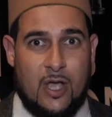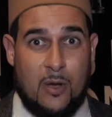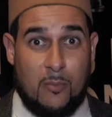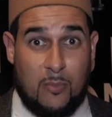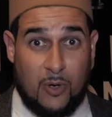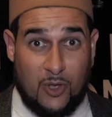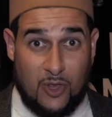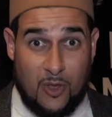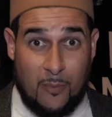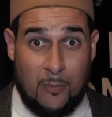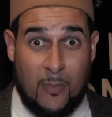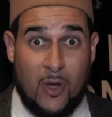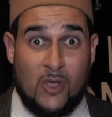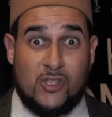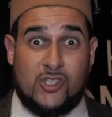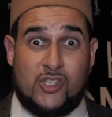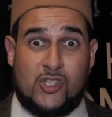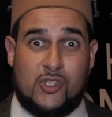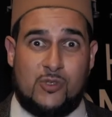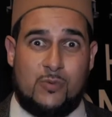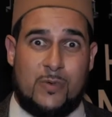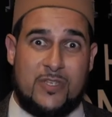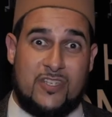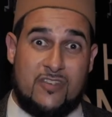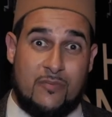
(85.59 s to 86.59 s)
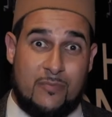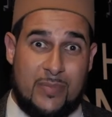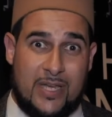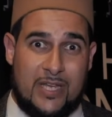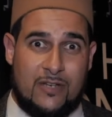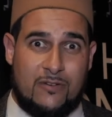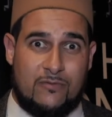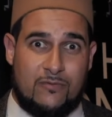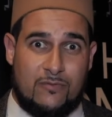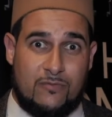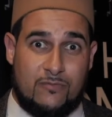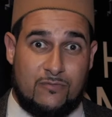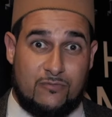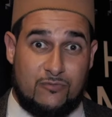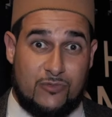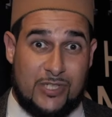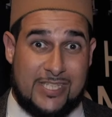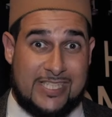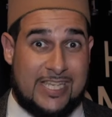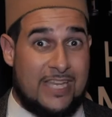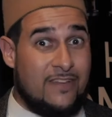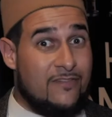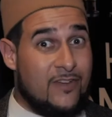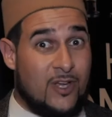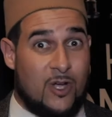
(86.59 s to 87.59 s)
But the mosques which have been
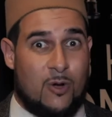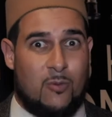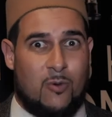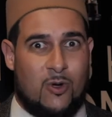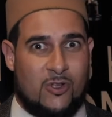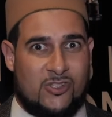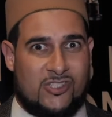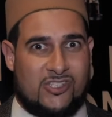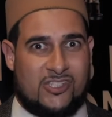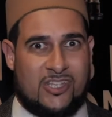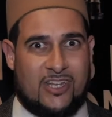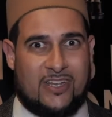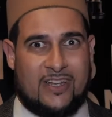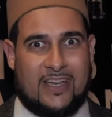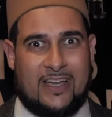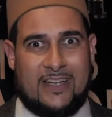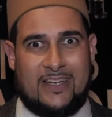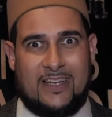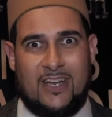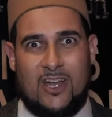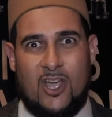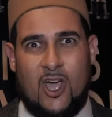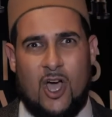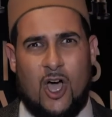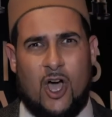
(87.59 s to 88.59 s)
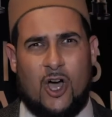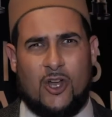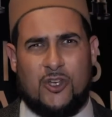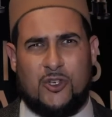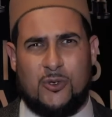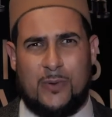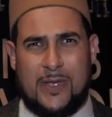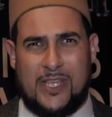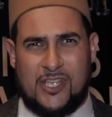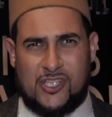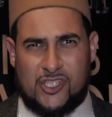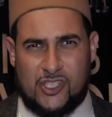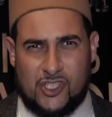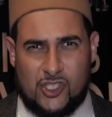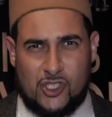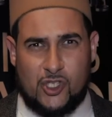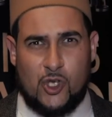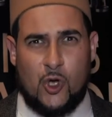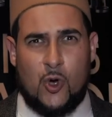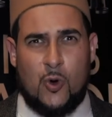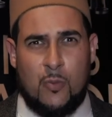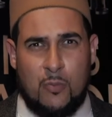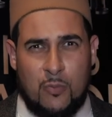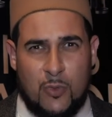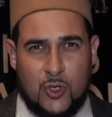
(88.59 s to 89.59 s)
receiving awards tonight are doing
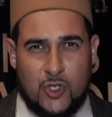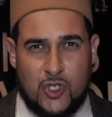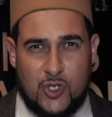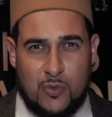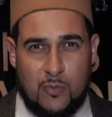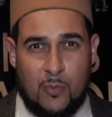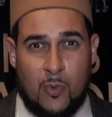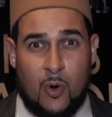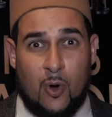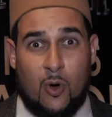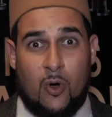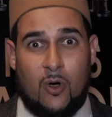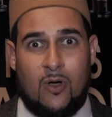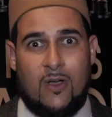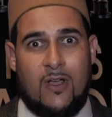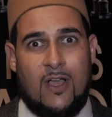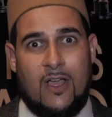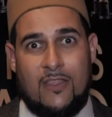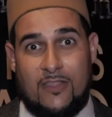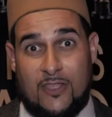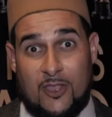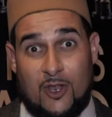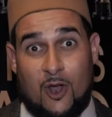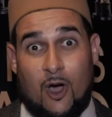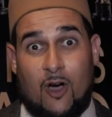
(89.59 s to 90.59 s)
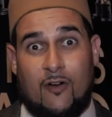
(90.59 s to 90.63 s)
so much more than